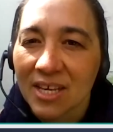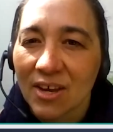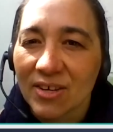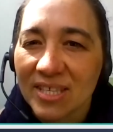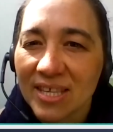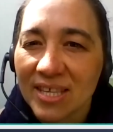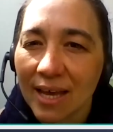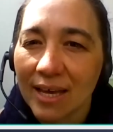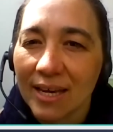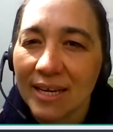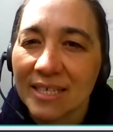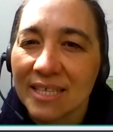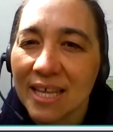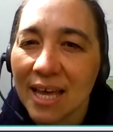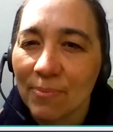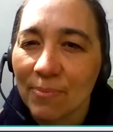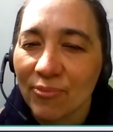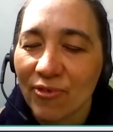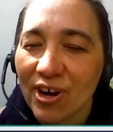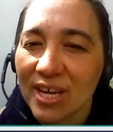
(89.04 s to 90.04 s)
so is
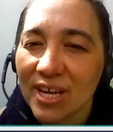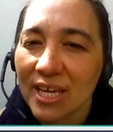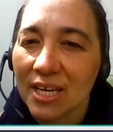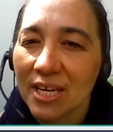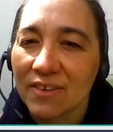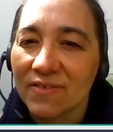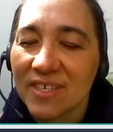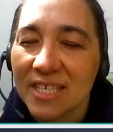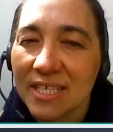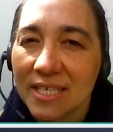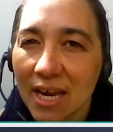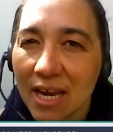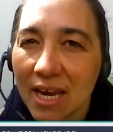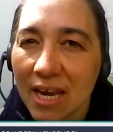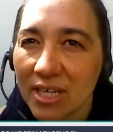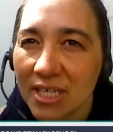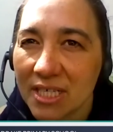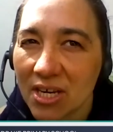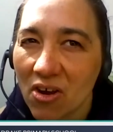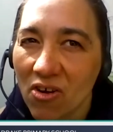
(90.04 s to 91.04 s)
that breaking of
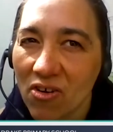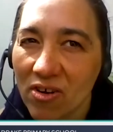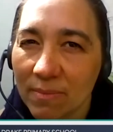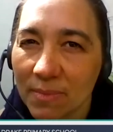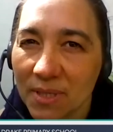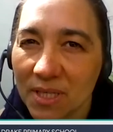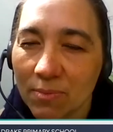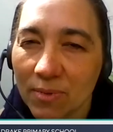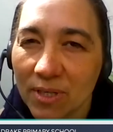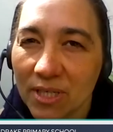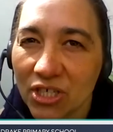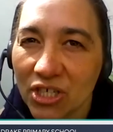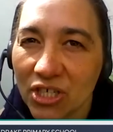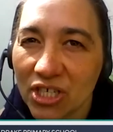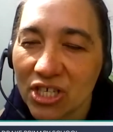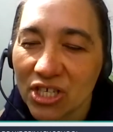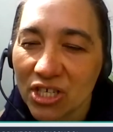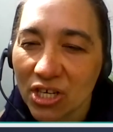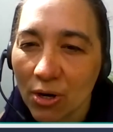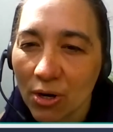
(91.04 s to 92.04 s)
stereotypes, which
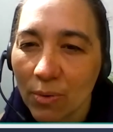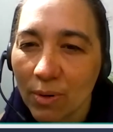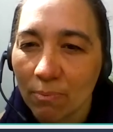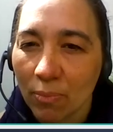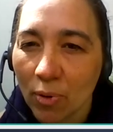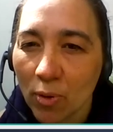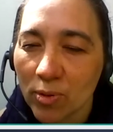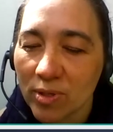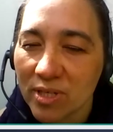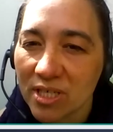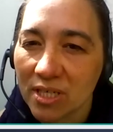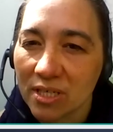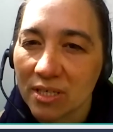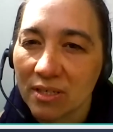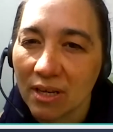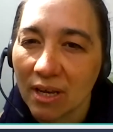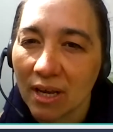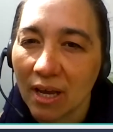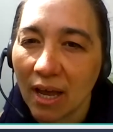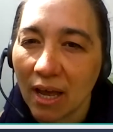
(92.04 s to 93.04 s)
is so important
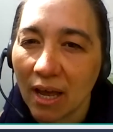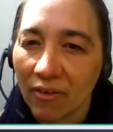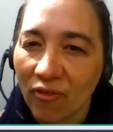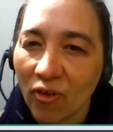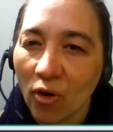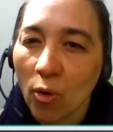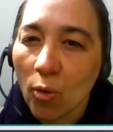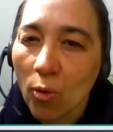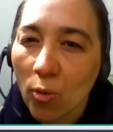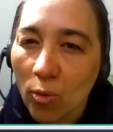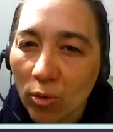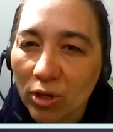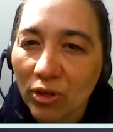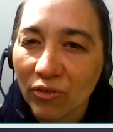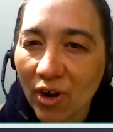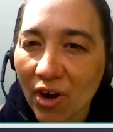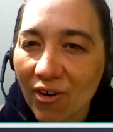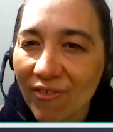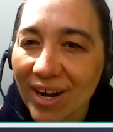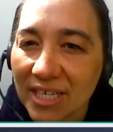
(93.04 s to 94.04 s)
for all of
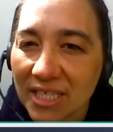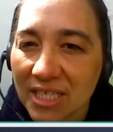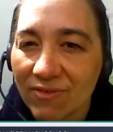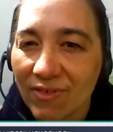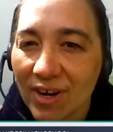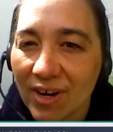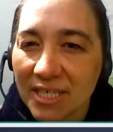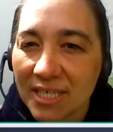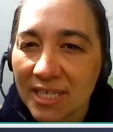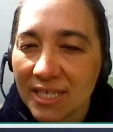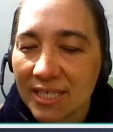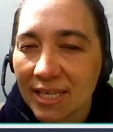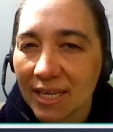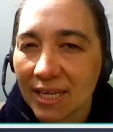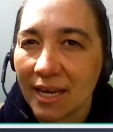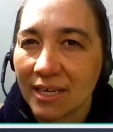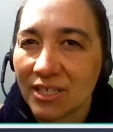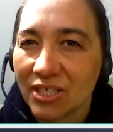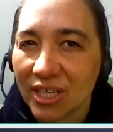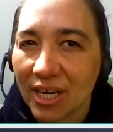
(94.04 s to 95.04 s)
our anti-racist
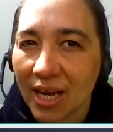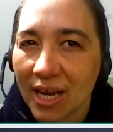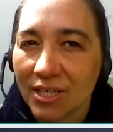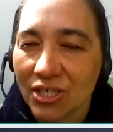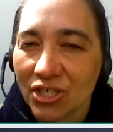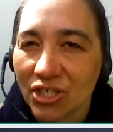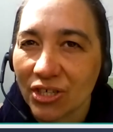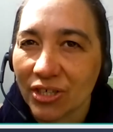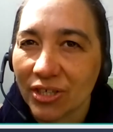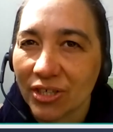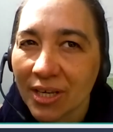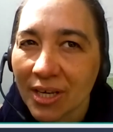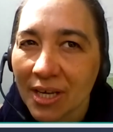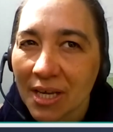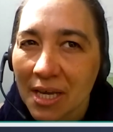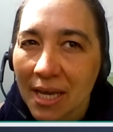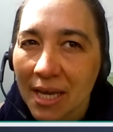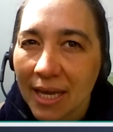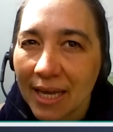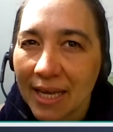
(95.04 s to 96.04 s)
education,
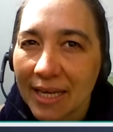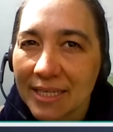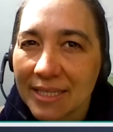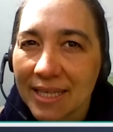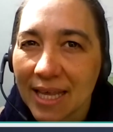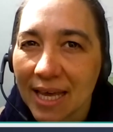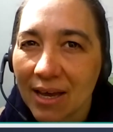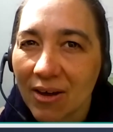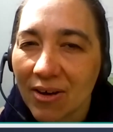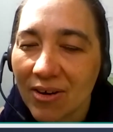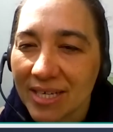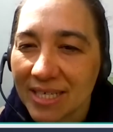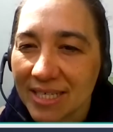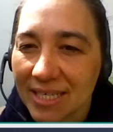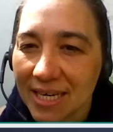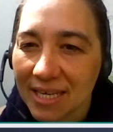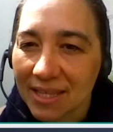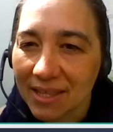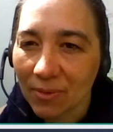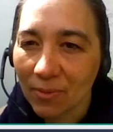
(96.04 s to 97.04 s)
is that
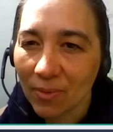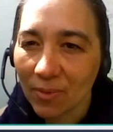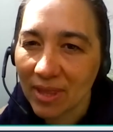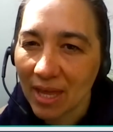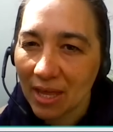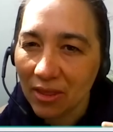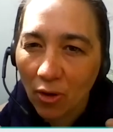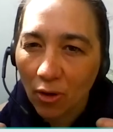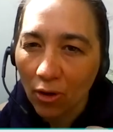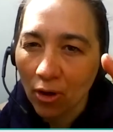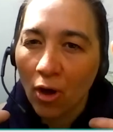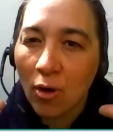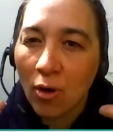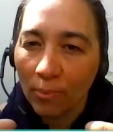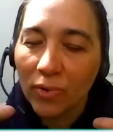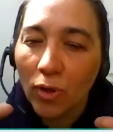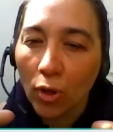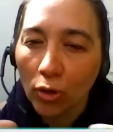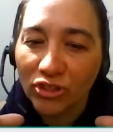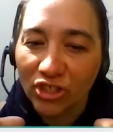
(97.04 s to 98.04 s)
idea that they're not
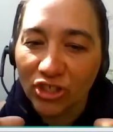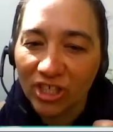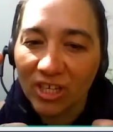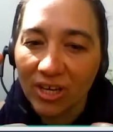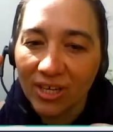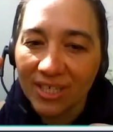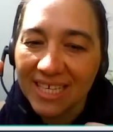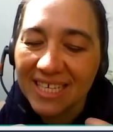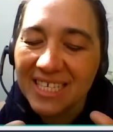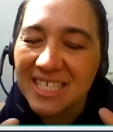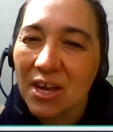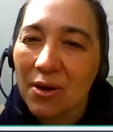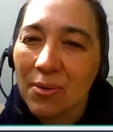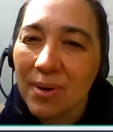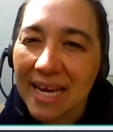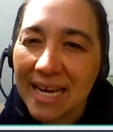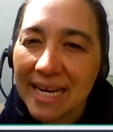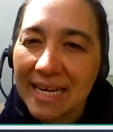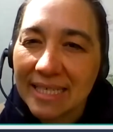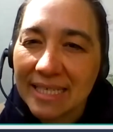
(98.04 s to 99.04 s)
homogenized. It's so
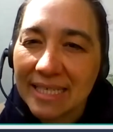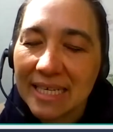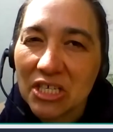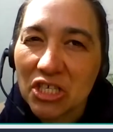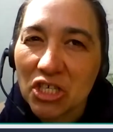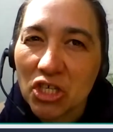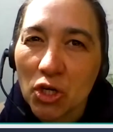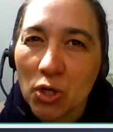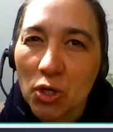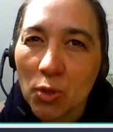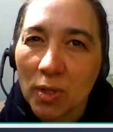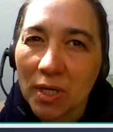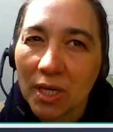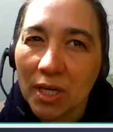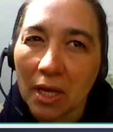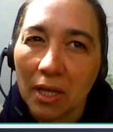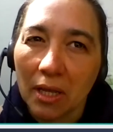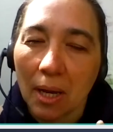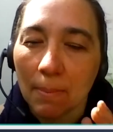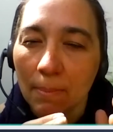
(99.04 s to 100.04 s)
easy to,
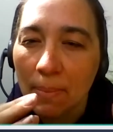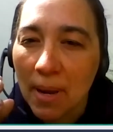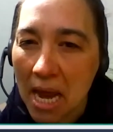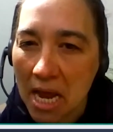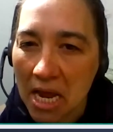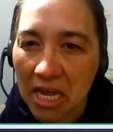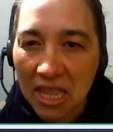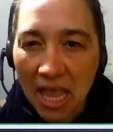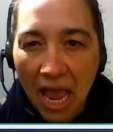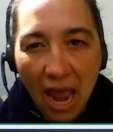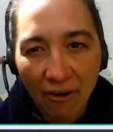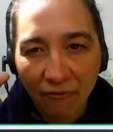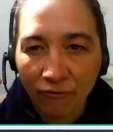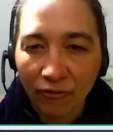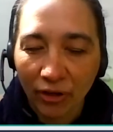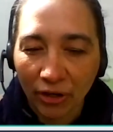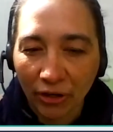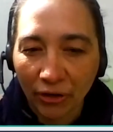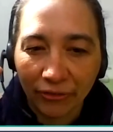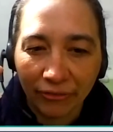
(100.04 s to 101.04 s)
pick an
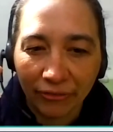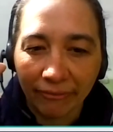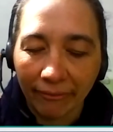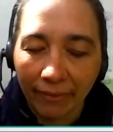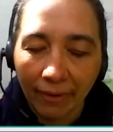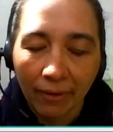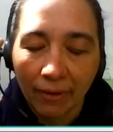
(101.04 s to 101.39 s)
African